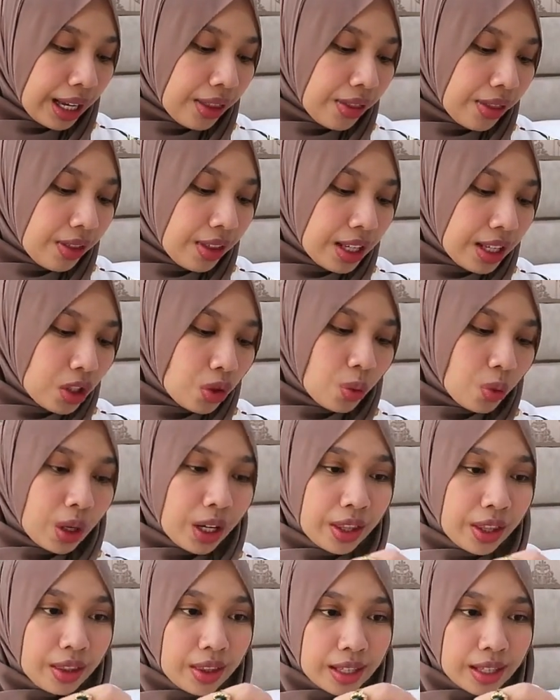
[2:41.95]
And this
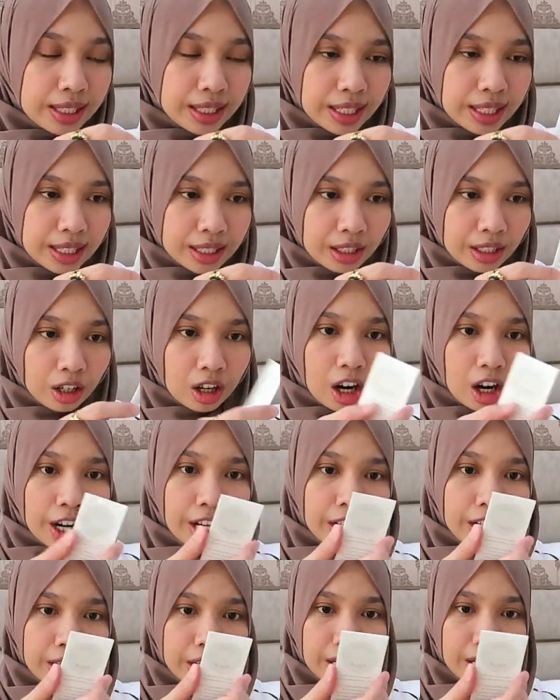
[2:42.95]
one, this has a card